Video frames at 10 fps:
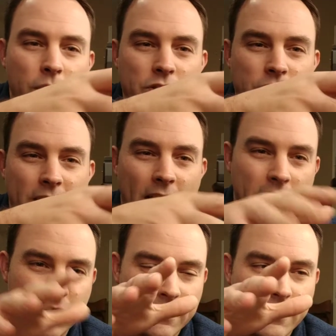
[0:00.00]
which kind
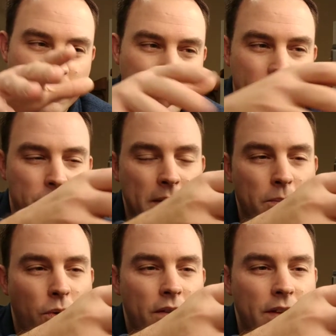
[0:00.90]
of gives me
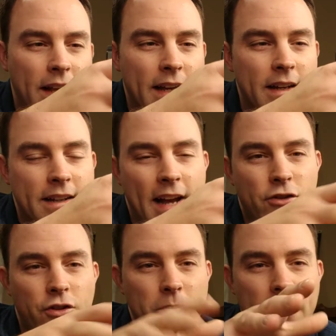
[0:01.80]
more of like a
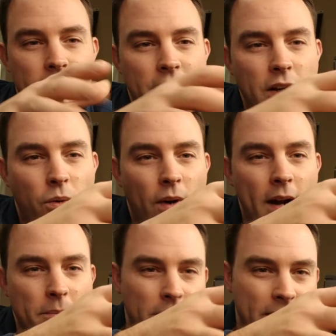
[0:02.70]
catcher's mitt feel where
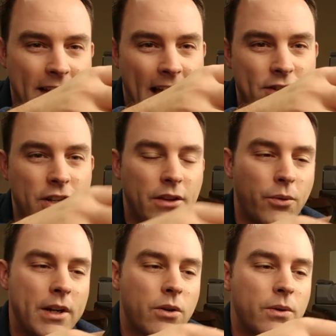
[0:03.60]
I'm catching the
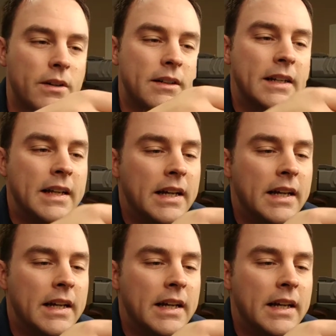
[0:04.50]
recoil.